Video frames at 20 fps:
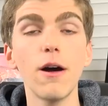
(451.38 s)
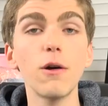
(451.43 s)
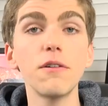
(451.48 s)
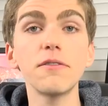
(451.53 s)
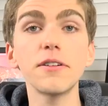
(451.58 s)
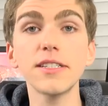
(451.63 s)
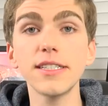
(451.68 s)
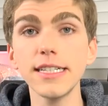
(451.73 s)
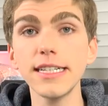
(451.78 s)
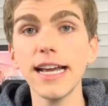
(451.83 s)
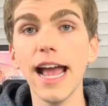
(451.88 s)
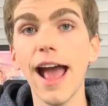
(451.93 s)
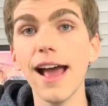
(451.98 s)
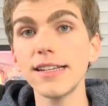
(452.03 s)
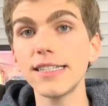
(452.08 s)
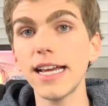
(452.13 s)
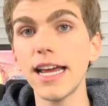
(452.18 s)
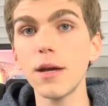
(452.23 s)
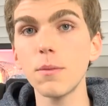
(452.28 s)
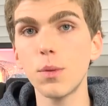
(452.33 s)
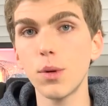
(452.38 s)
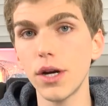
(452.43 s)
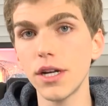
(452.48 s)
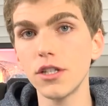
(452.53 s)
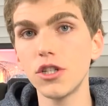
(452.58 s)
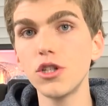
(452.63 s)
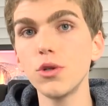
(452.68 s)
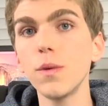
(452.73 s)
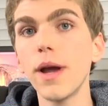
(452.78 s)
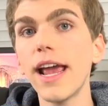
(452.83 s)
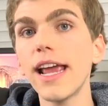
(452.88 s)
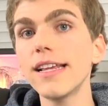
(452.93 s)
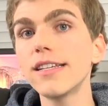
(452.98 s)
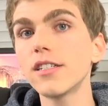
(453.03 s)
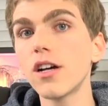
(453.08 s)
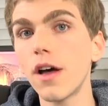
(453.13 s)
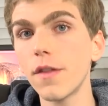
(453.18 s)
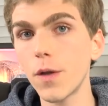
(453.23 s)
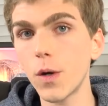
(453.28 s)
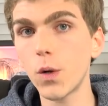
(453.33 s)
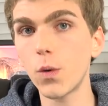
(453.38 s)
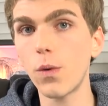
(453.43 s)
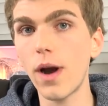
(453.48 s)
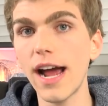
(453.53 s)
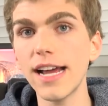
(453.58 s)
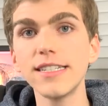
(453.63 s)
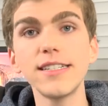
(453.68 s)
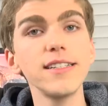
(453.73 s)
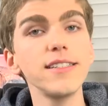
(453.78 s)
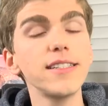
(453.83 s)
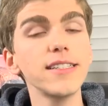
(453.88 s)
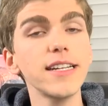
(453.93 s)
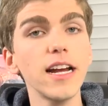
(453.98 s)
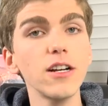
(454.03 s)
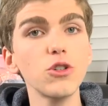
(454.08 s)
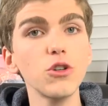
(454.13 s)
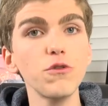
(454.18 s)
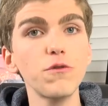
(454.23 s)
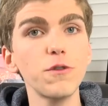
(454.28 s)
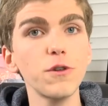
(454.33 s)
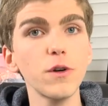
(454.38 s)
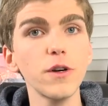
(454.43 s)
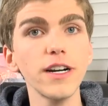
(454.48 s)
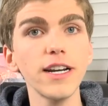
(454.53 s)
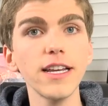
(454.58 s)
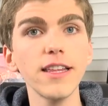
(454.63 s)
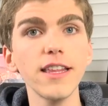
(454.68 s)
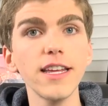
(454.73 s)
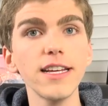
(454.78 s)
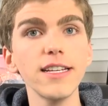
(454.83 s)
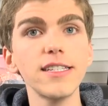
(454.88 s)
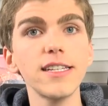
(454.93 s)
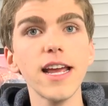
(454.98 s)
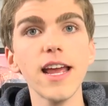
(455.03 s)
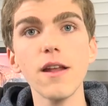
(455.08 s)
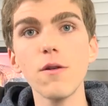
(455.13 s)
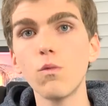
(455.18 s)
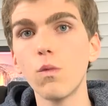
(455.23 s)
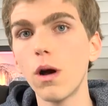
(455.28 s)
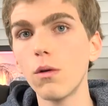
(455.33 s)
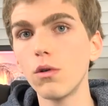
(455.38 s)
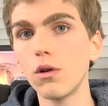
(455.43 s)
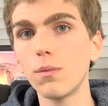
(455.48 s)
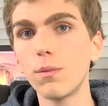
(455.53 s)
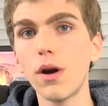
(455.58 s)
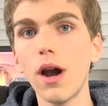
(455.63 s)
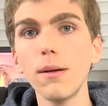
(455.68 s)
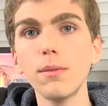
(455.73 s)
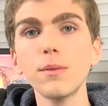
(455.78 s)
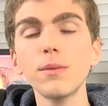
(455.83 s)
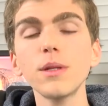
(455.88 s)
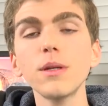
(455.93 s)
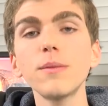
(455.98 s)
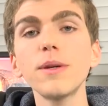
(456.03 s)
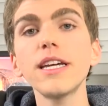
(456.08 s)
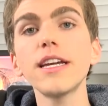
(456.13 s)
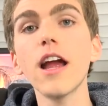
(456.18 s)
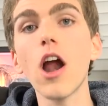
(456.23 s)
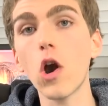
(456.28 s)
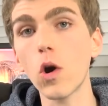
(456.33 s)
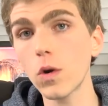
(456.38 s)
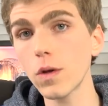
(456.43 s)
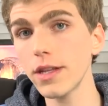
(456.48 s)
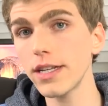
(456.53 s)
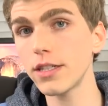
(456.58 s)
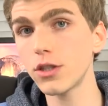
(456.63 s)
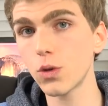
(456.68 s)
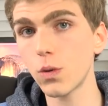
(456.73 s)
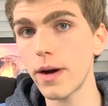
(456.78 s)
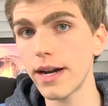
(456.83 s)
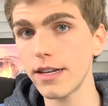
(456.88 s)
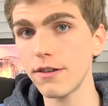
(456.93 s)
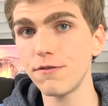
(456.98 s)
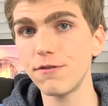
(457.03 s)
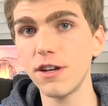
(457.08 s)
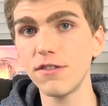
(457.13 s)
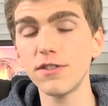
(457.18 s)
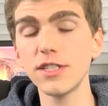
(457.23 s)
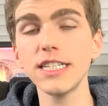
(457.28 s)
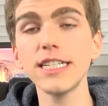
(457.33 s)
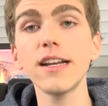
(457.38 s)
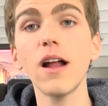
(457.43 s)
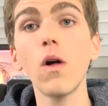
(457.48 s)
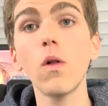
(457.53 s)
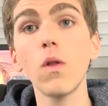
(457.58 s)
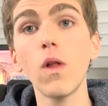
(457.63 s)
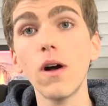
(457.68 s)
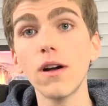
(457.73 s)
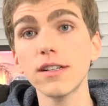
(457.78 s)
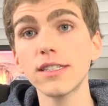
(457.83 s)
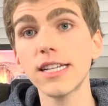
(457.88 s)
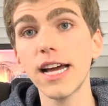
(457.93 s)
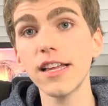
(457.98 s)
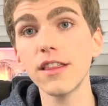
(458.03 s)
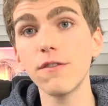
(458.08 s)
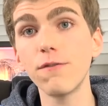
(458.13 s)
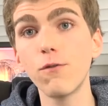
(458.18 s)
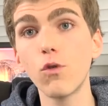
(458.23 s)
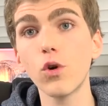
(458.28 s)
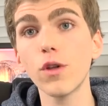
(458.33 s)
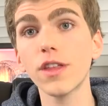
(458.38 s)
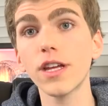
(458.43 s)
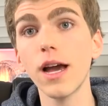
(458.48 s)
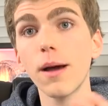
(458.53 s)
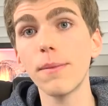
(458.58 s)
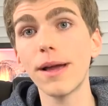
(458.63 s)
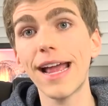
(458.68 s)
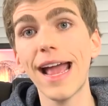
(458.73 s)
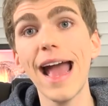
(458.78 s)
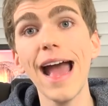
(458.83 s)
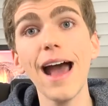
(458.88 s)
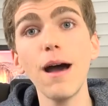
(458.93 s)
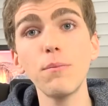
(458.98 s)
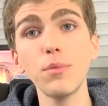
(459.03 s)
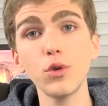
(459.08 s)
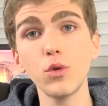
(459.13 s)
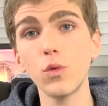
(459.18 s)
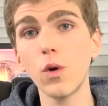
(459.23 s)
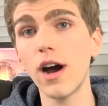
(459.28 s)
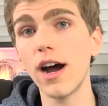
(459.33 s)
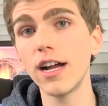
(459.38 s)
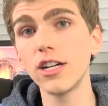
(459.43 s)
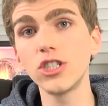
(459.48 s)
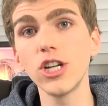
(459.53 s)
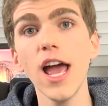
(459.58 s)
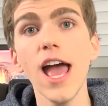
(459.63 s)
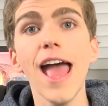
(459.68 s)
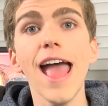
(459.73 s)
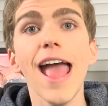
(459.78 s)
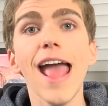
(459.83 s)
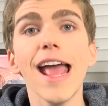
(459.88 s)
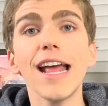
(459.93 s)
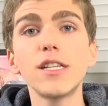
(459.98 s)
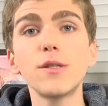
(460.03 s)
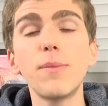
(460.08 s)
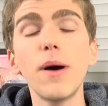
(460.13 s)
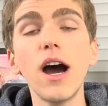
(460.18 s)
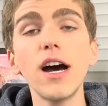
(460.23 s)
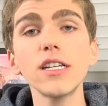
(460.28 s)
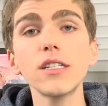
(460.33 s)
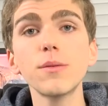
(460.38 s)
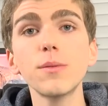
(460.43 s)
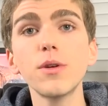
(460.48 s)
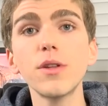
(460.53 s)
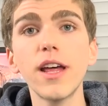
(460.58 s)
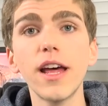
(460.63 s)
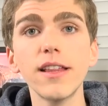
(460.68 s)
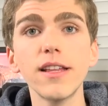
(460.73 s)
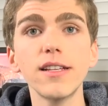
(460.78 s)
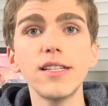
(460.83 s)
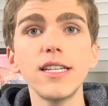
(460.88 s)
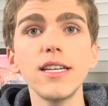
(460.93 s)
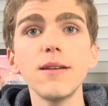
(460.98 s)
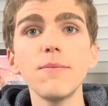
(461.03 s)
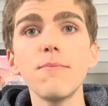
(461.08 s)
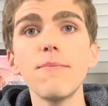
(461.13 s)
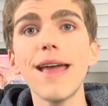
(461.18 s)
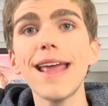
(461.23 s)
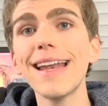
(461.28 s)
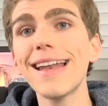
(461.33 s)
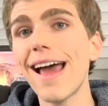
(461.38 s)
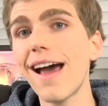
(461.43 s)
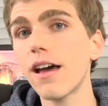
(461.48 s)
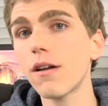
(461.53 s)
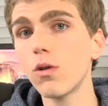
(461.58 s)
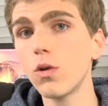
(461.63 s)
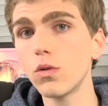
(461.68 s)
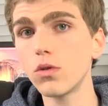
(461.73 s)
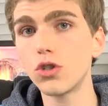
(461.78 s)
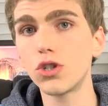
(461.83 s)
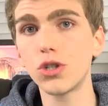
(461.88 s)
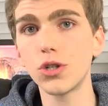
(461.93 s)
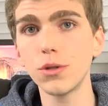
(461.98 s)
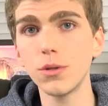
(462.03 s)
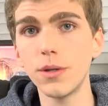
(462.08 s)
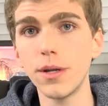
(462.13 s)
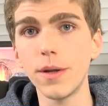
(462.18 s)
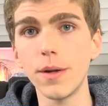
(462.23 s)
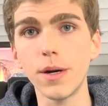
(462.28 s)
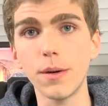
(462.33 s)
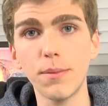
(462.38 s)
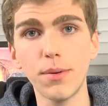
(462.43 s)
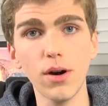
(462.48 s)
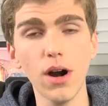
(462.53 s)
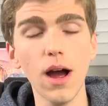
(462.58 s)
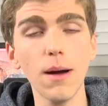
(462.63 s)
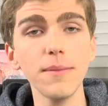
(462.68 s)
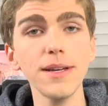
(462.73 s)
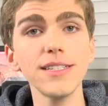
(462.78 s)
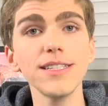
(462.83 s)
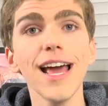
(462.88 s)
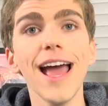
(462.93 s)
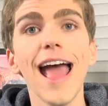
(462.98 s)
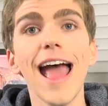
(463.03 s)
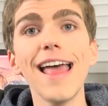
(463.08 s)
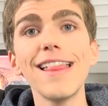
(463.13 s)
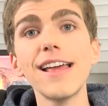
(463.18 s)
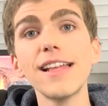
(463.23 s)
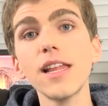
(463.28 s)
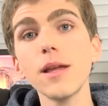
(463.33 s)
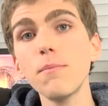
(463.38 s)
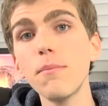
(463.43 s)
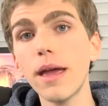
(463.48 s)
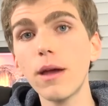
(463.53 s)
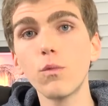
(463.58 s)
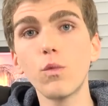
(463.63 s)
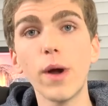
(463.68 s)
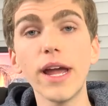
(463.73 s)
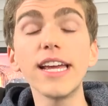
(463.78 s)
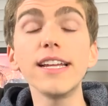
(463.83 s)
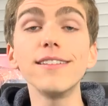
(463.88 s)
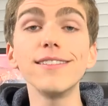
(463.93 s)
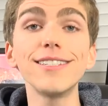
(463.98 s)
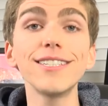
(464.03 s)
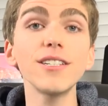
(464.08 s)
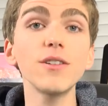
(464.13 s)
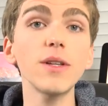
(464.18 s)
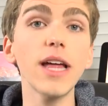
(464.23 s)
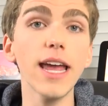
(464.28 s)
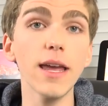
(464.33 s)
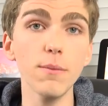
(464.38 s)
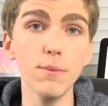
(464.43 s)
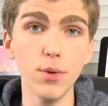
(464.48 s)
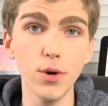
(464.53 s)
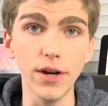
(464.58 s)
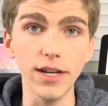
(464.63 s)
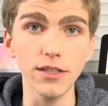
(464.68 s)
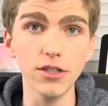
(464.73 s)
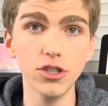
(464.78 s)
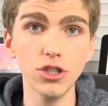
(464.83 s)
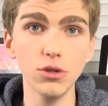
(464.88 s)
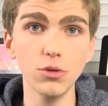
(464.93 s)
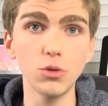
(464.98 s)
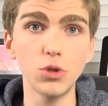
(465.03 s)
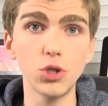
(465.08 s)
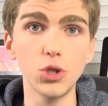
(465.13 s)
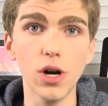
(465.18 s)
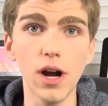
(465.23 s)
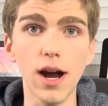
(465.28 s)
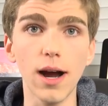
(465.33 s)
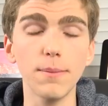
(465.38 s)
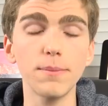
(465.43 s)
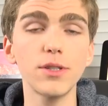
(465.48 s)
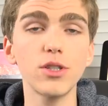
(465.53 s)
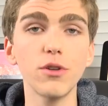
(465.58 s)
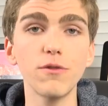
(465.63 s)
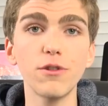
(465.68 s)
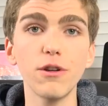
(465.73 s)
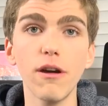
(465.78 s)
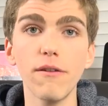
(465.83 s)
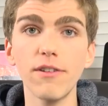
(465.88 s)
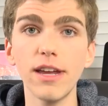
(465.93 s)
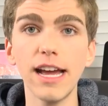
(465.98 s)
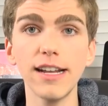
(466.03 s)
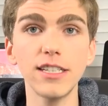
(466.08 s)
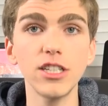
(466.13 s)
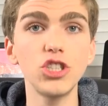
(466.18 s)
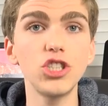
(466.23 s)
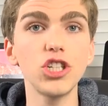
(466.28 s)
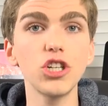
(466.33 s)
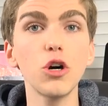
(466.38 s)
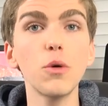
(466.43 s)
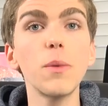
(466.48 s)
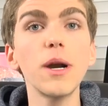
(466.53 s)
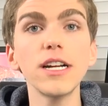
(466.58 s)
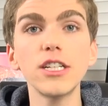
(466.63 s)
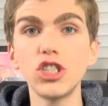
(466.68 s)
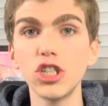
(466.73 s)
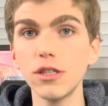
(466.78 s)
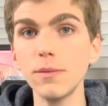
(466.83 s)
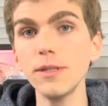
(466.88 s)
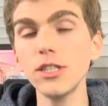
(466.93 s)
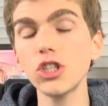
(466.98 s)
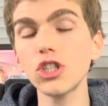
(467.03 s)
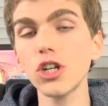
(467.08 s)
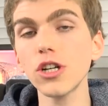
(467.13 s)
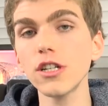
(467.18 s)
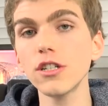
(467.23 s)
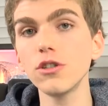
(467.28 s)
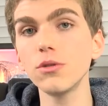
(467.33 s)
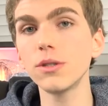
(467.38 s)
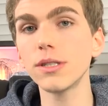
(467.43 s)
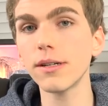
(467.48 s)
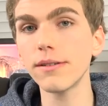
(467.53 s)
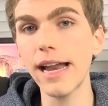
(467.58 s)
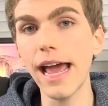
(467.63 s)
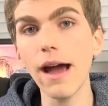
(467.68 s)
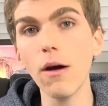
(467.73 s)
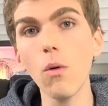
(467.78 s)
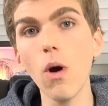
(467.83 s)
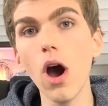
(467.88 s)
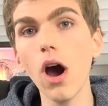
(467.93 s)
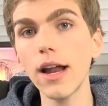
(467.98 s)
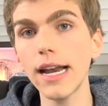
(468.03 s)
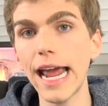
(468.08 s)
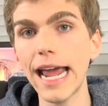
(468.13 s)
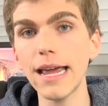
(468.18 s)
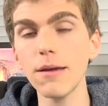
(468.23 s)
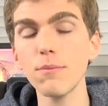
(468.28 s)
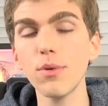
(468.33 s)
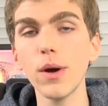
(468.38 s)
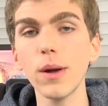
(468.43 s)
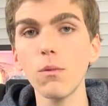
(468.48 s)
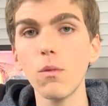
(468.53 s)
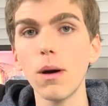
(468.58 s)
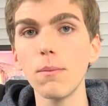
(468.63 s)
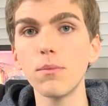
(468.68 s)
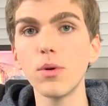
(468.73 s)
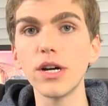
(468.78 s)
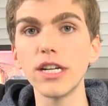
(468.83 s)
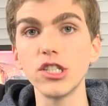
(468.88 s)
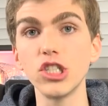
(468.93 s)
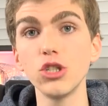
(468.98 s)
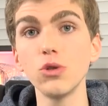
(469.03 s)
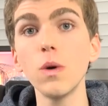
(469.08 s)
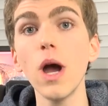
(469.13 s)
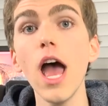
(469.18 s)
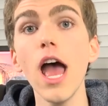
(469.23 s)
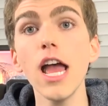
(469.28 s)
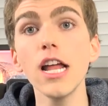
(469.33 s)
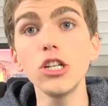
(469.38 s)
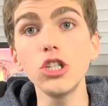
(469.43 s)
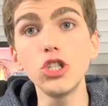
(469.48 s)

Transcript: However, seeing as 8.2 is on the horizon, scheduled for release in what will probably be early 2015 alongside the forthcoming Apple Watch, it's possible that the team may not hold true to their promise and that they may wait until 8.2 drops. So if you have yet to jailbreak, just be sure to do so now on 8.1.2.